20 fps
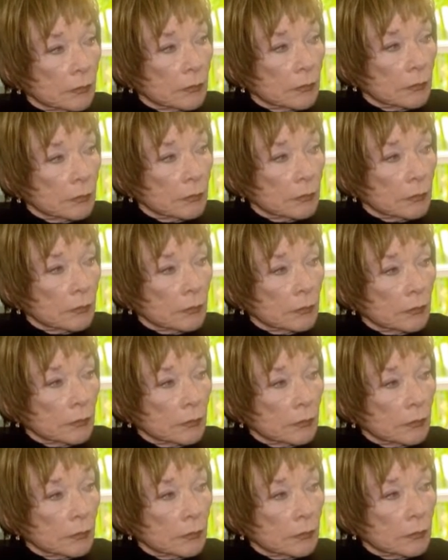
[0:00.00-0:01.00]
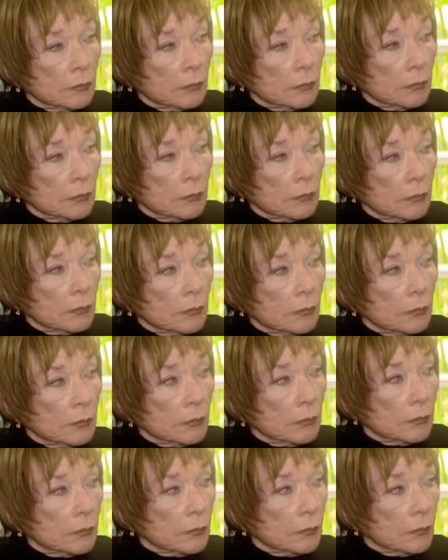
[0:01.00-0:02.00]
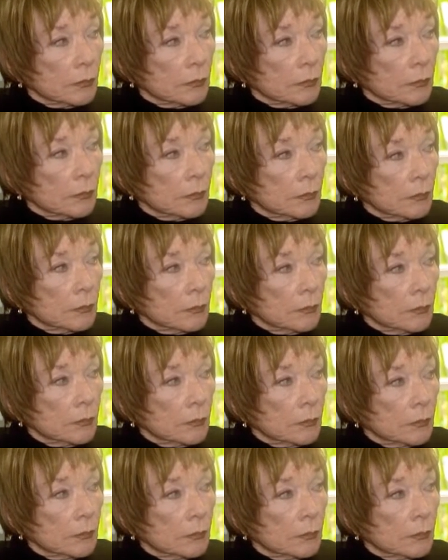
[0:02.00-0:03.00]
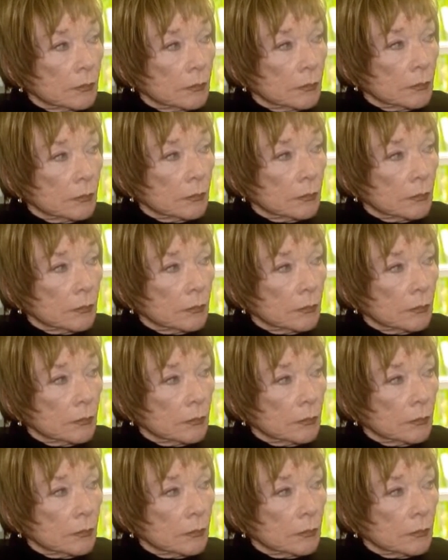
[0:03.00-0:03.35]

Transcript: [no speech]